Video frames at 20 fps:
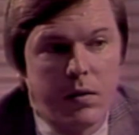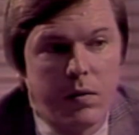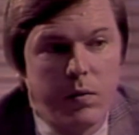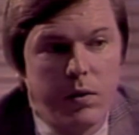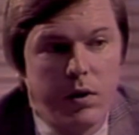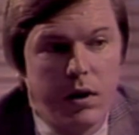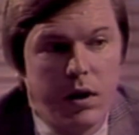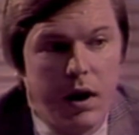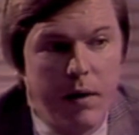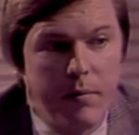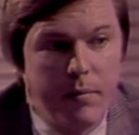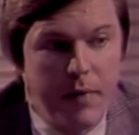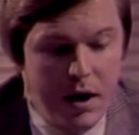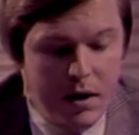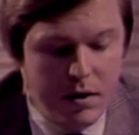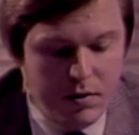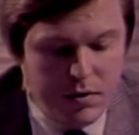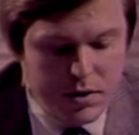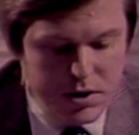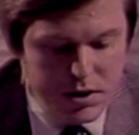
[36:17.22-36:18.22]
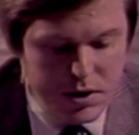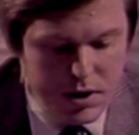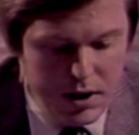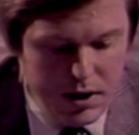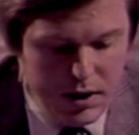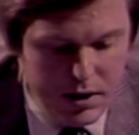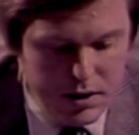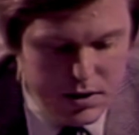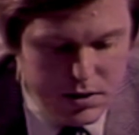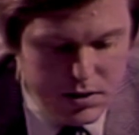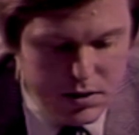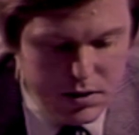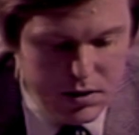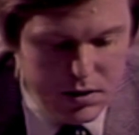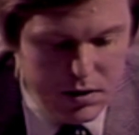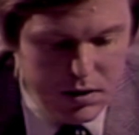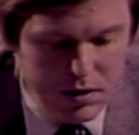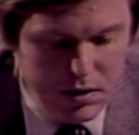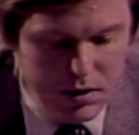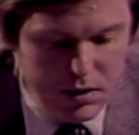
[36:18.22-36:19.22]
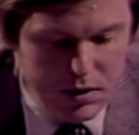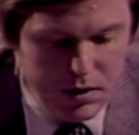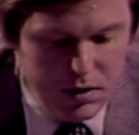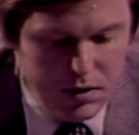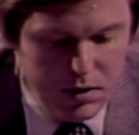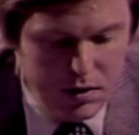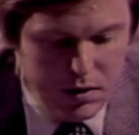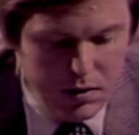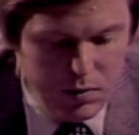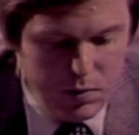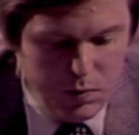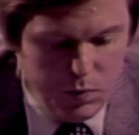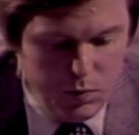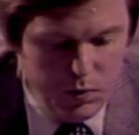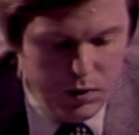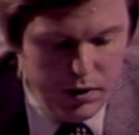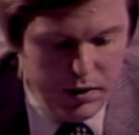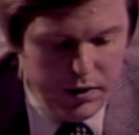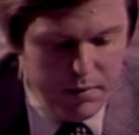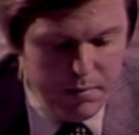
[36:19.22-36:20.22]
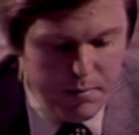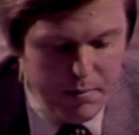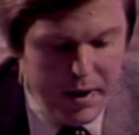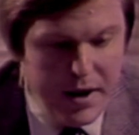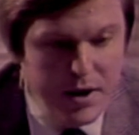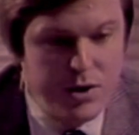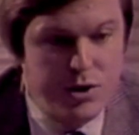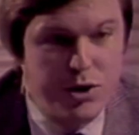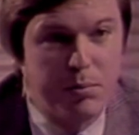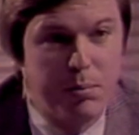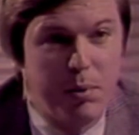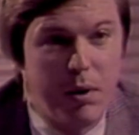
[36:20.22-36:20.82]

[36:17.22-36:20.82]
Well, I'm not going to say it's one of the major